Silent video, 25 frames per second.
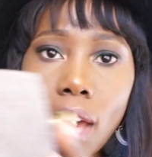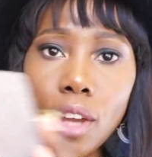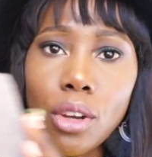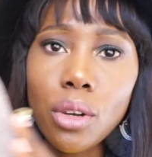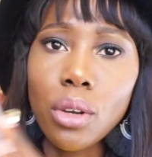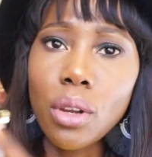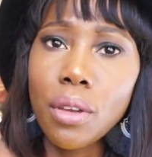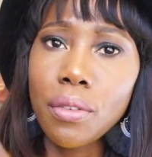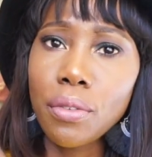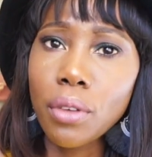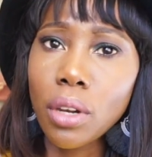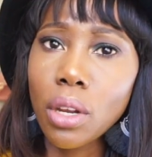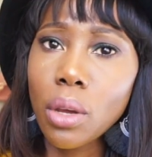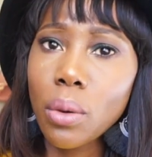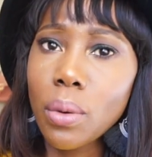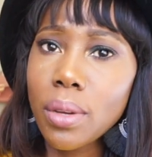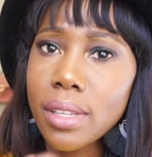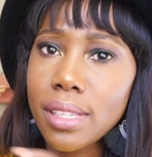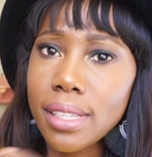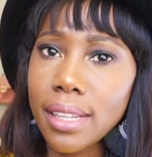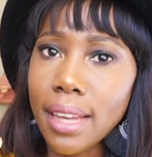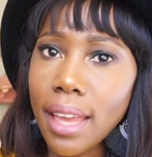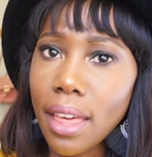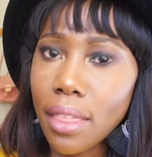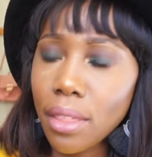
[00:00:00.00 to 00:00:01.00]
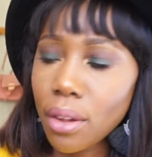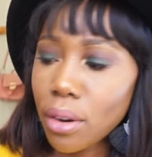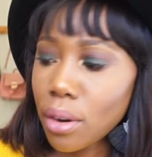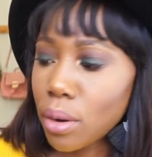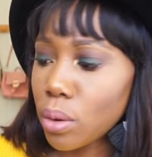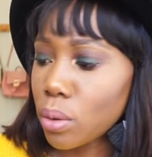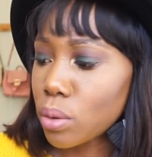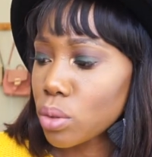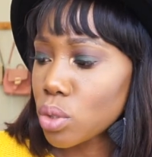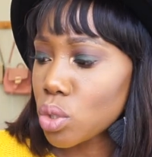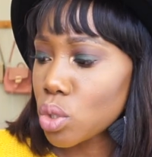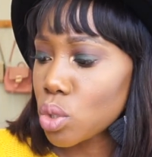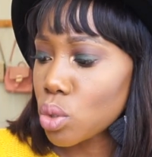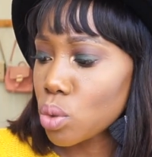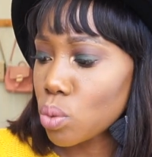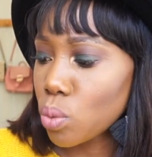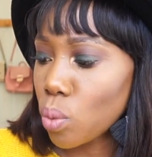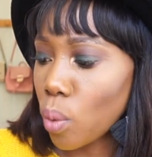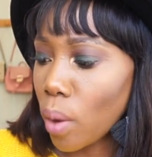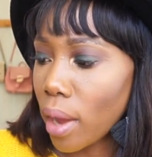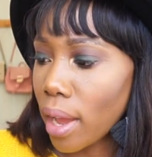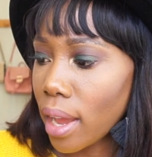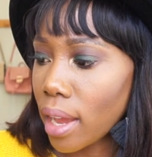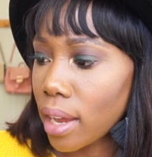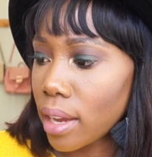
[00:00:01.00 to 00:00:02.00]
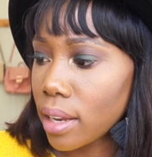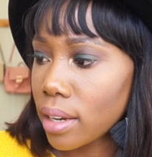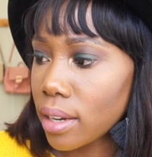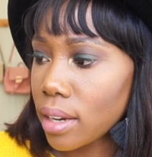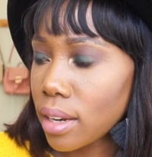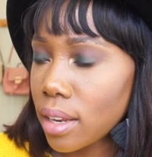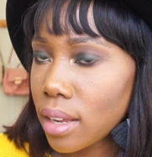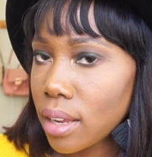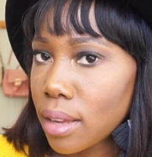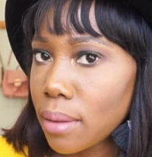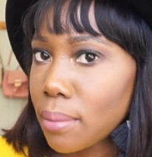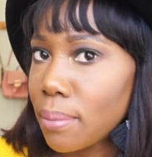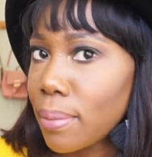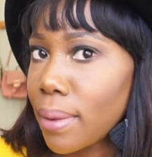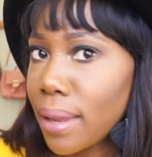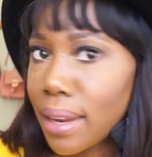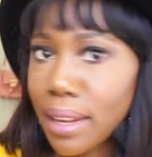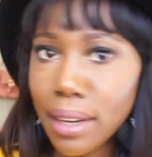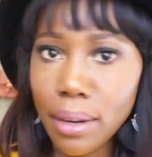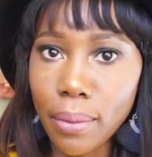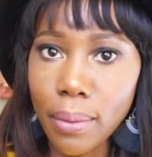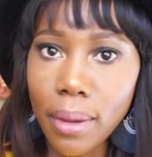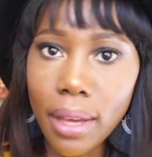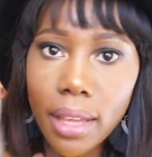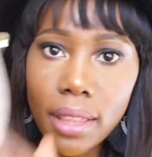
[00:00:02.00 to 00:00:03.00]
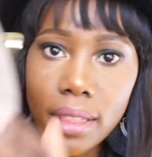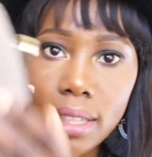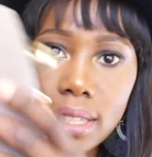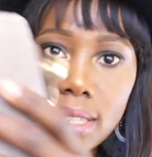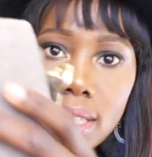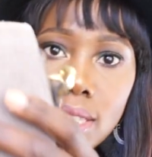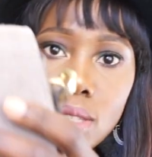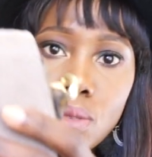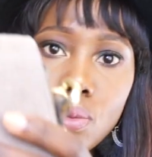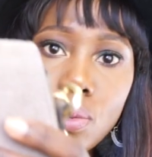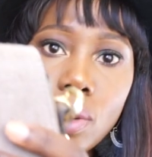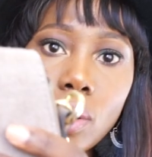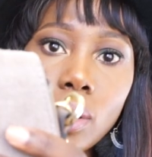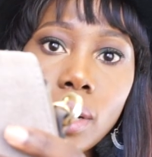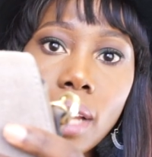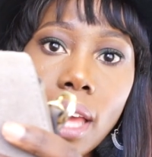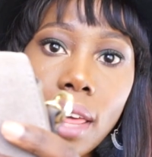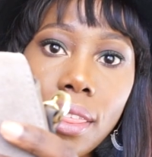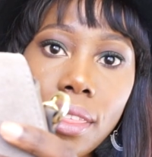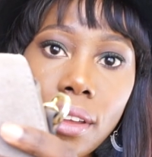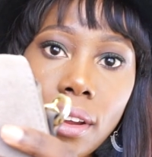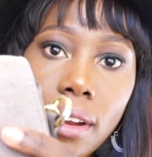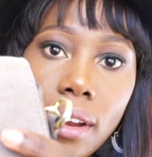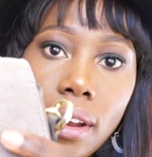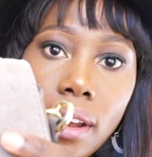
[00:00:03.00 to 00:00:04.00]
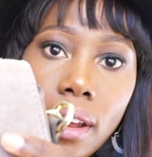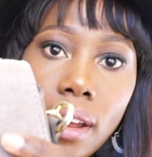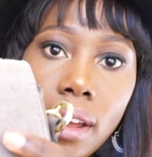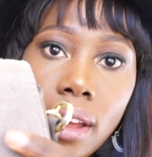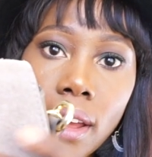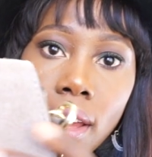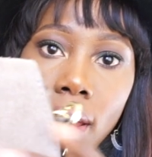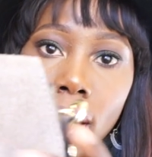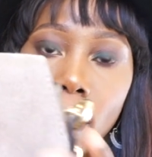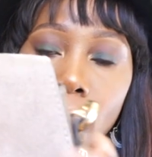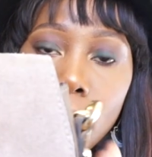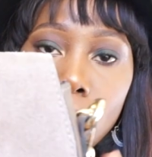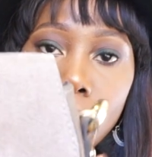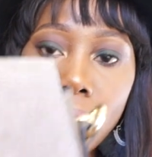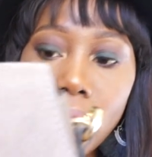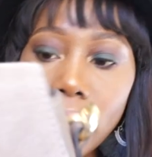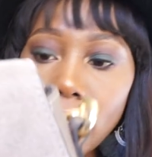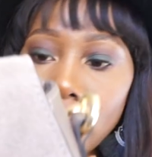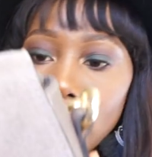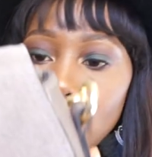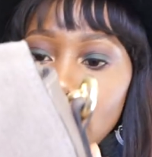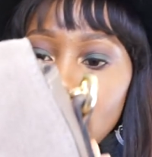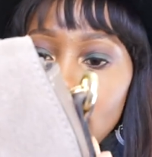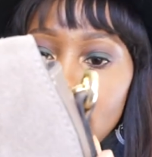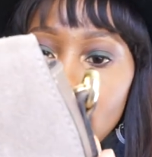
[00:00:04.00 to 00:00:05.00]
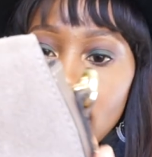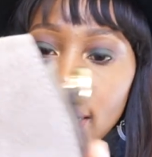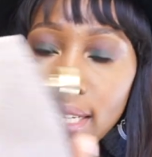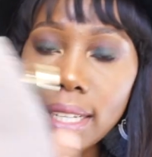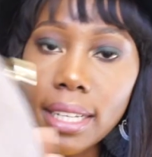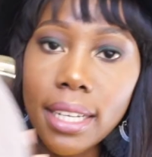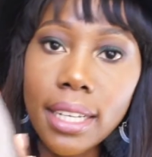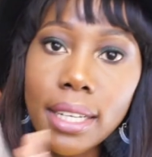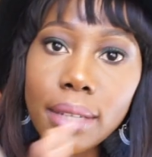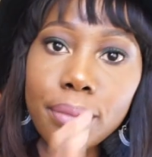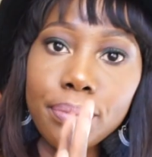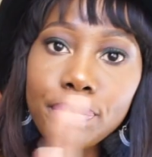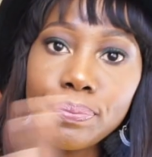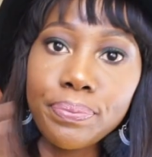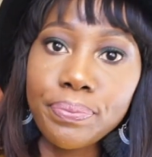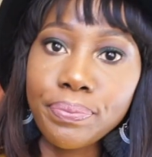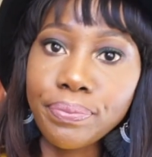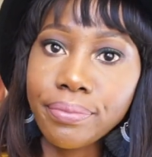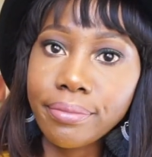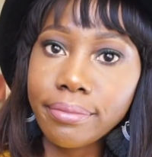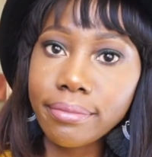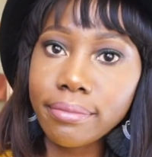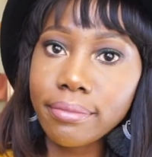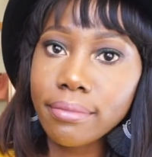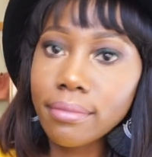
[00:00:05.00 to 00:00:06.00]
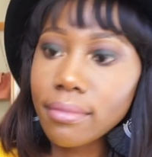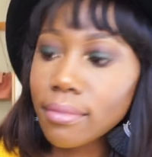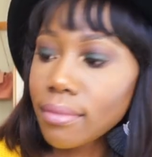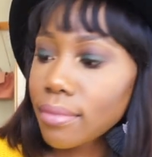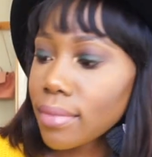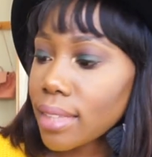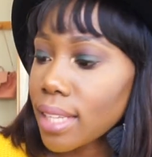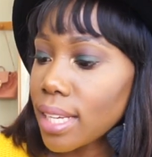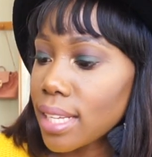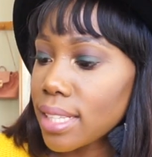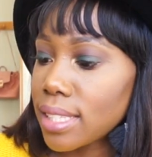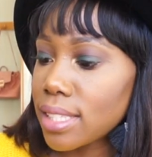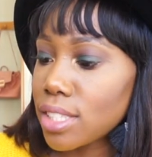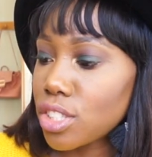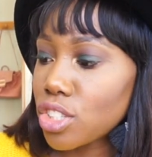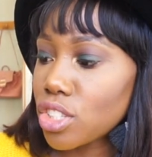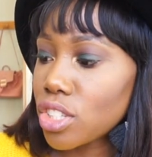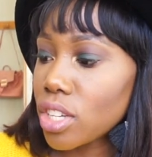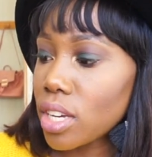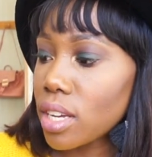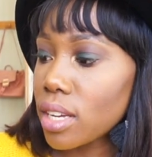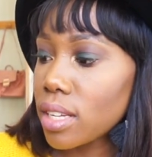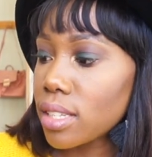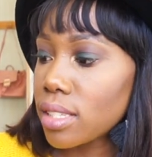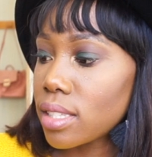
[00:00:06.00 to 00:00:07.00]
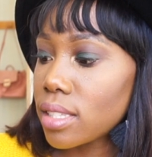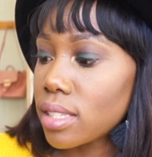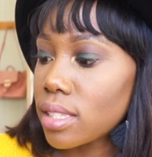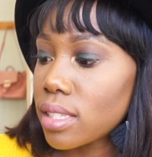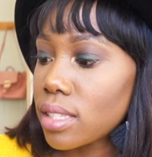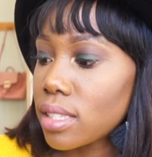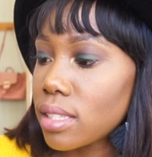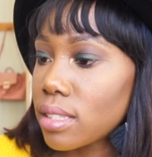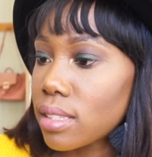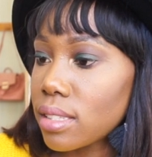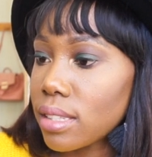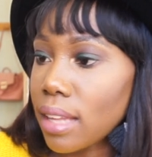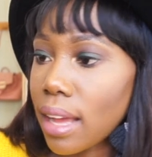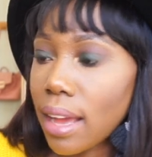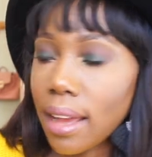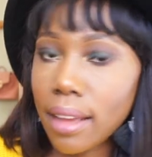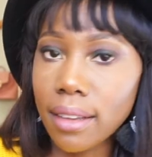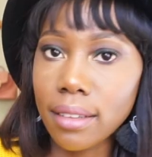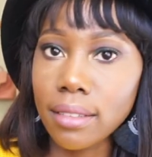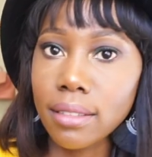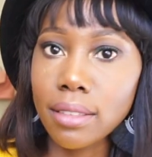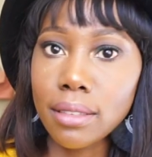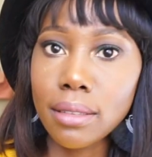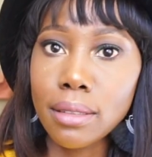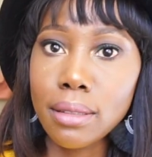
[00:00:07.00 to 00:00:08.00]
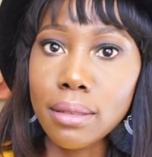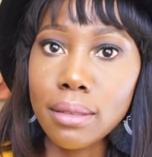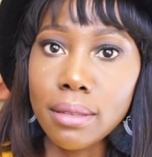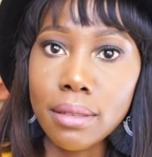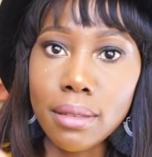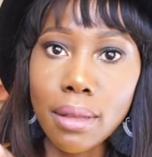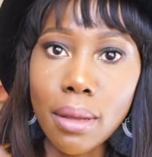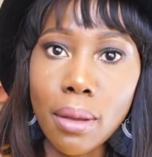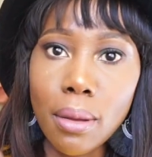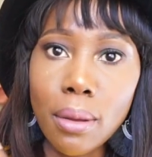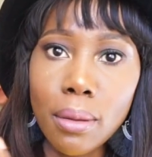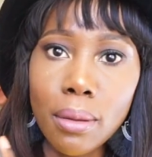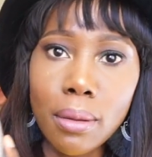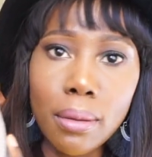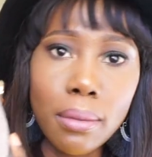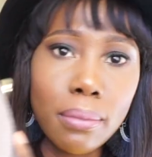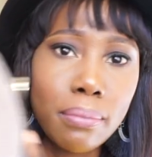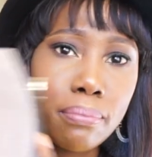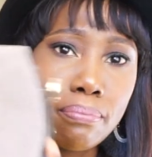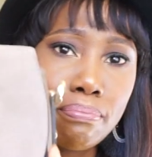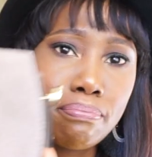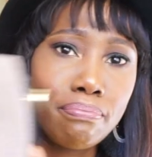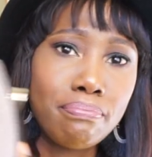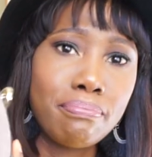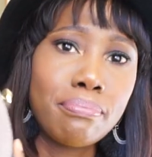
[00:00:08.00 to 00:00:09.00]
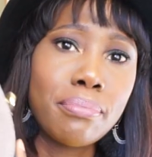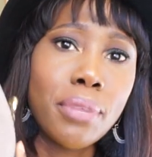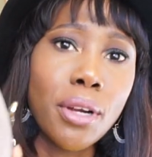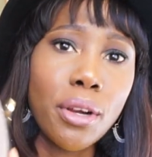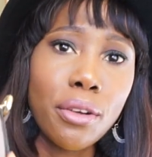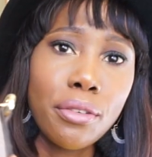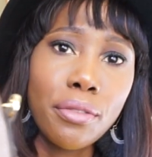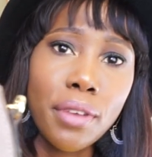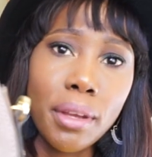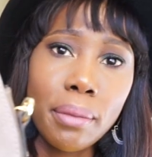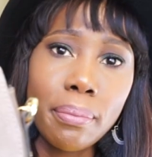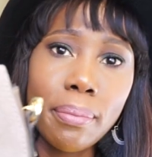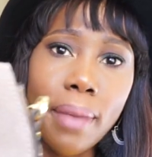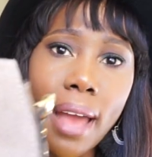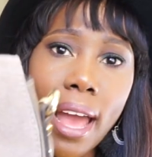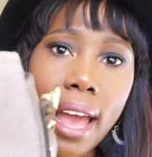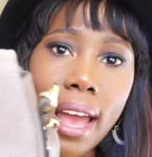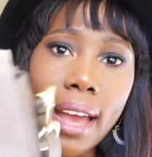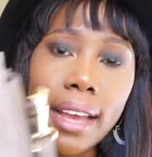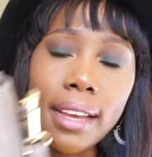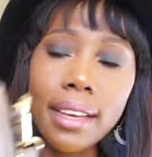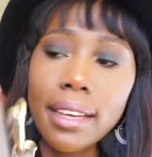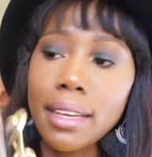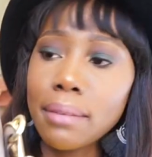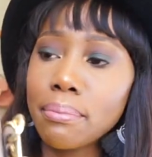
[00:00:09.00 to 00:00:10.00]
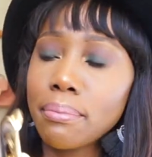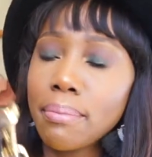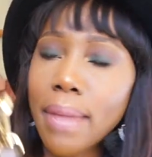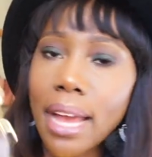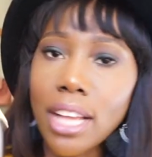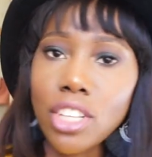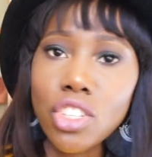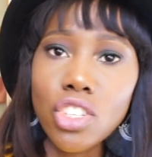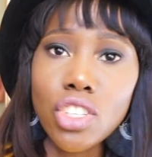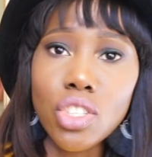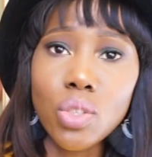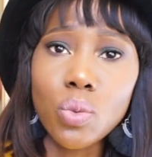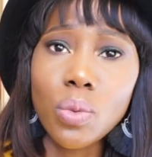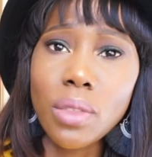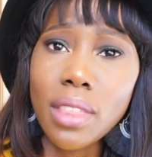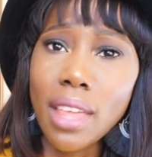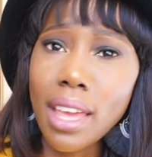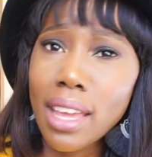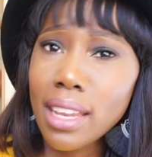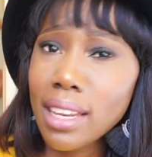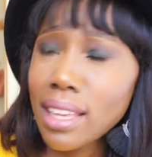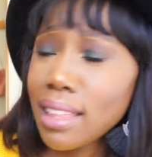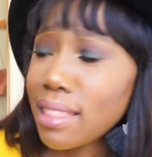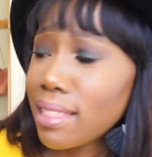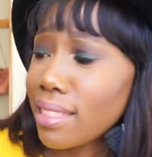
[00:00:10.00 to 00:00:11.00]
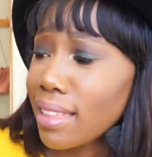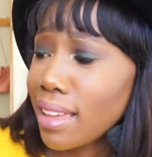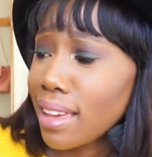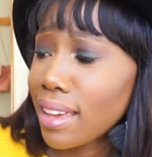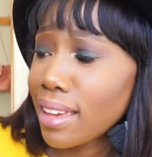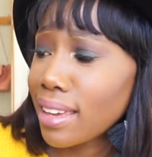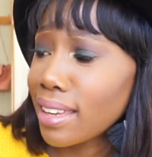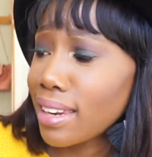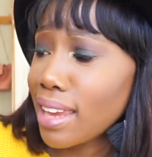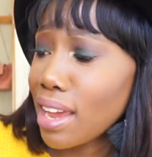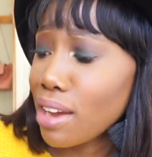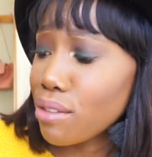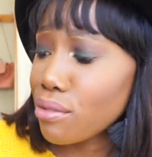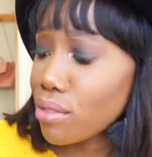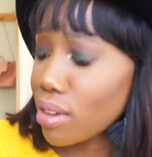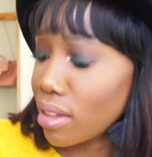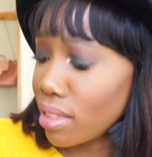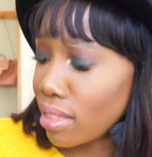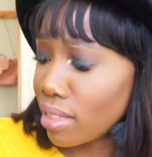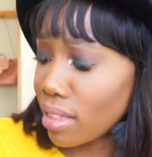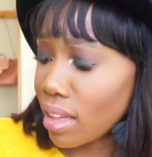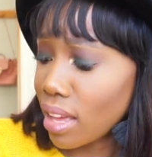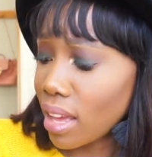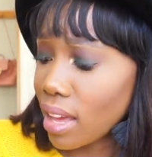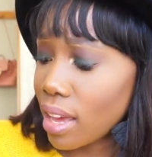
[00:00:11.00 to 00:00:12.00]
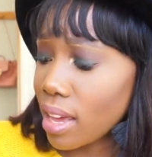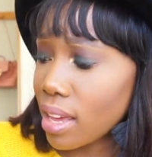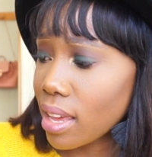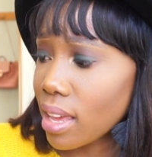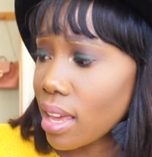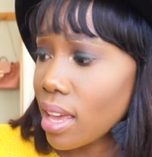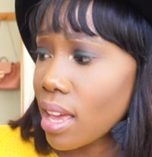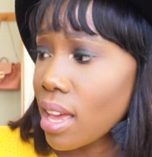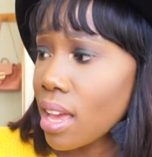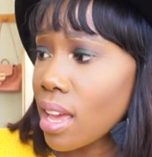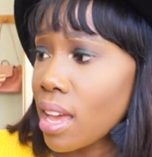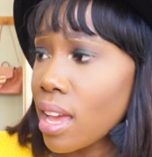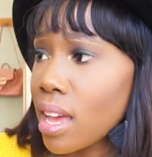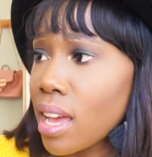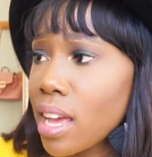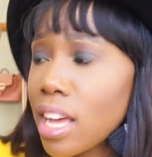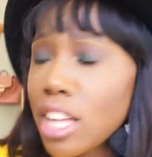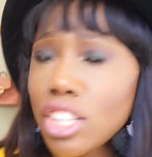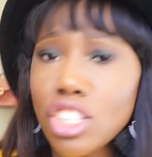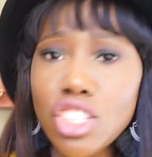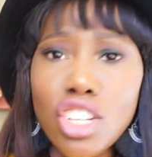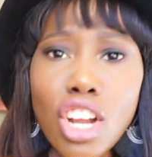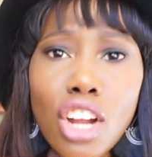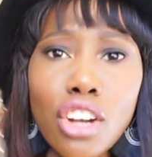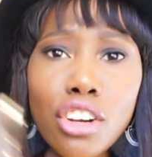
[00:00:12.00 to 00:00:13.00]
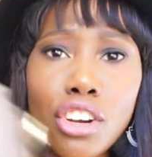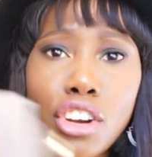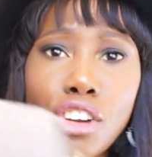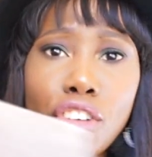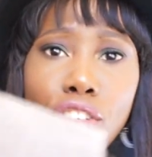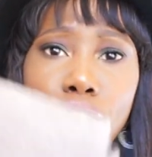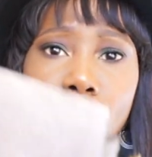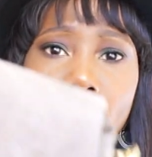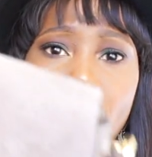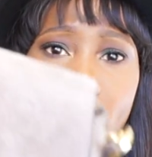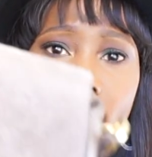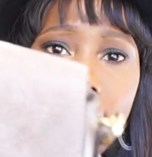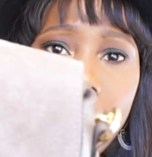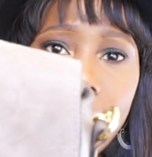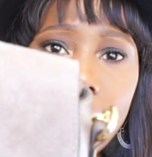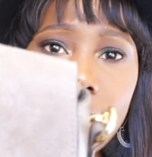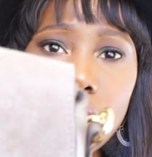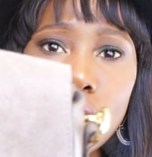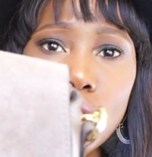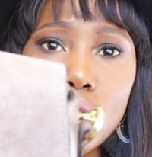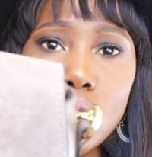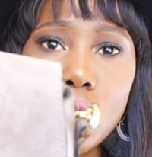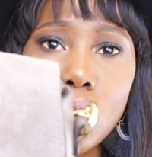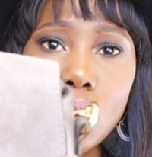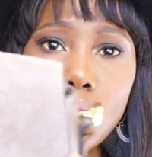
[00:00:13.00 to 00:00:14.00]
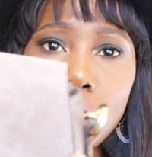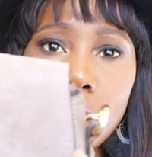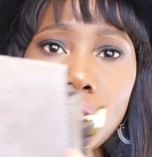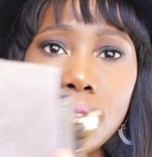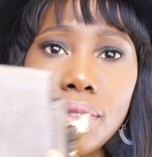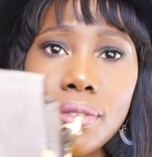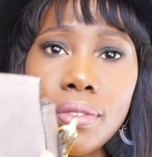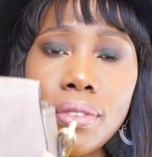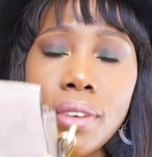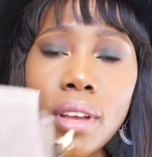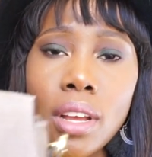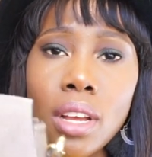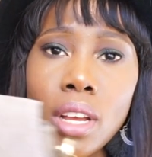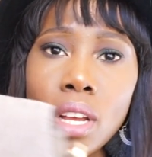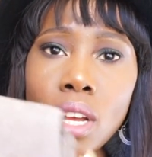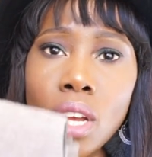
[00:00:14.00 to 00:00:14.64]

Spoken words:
I don't know if Chloe's leather or suede, but anyway, this is real leather, made in Italy. It's just like a perfect bag. It matches with anything and everything. It's not gray, it's sort of,